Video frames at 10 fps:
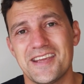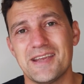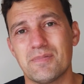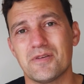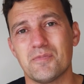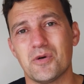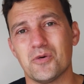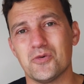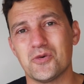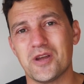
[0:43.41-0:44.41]
keep them
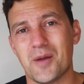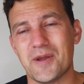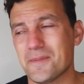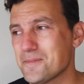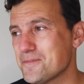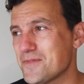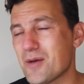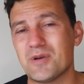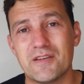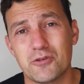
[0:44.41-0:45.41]
all coming.
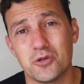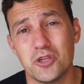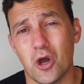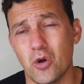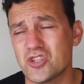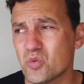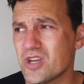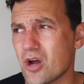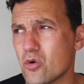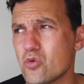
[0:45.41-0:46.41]
Now, believe it or not,
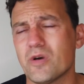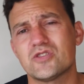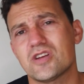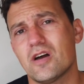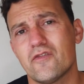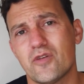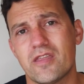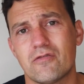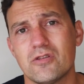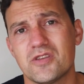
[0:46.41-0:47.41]
we are almost
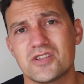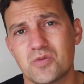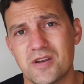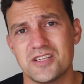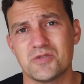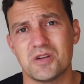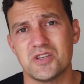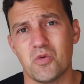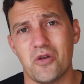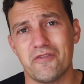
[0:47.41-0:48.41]
halfway through this
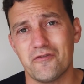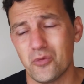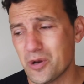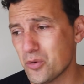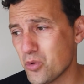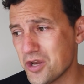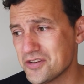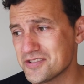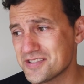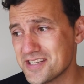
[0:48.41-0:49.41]
2021 Formula
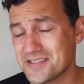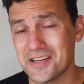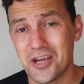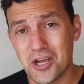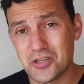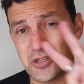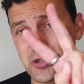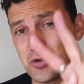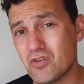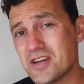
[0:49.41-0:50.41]
One season.
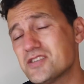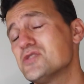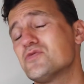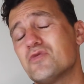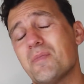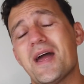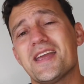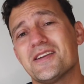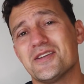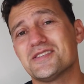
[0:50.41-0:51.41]
Just 2 races
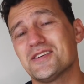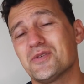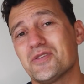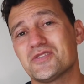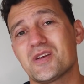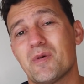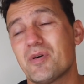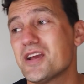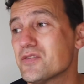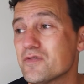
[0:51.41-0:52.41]
remain until the summer
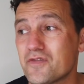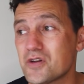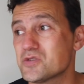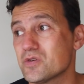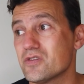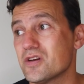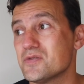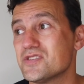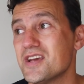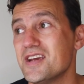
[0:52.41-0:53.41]
break, and the first one of
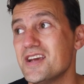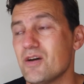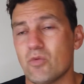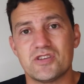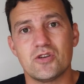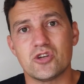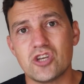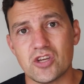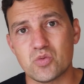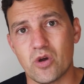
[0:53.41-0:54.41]
those was not
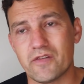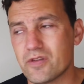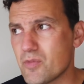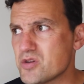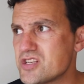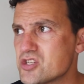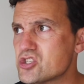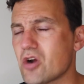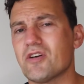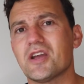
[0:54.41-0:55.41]
just one of the most
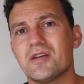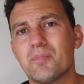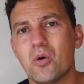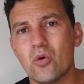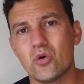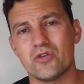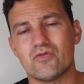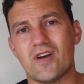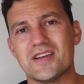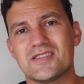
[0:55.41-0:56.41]
historic and
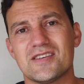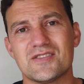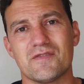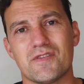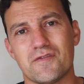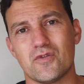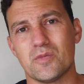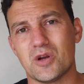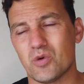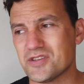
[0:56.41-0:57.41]
important races of the
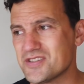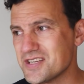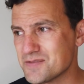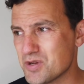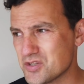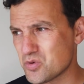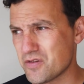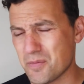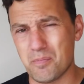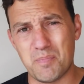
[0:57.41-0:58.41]
Formula One season, but it's
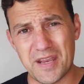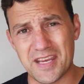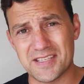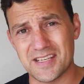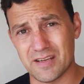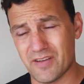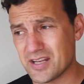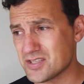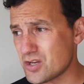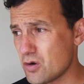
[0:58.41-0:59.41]
one of the biggest
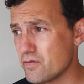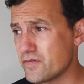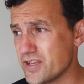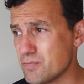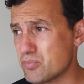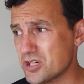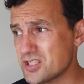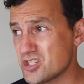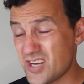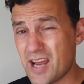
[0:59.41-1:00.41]
events of the
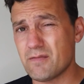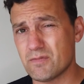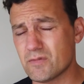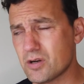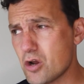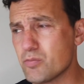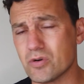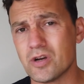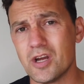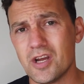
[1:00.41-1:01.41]
British and
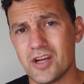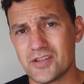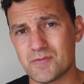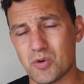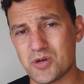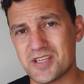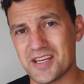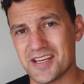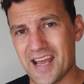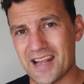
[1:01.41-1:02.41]
global
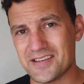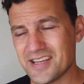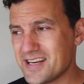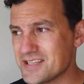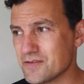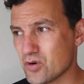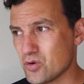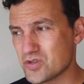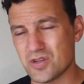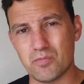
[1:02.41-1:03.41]
sporting calendar. It is, of
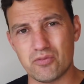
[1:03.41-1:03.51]
course, the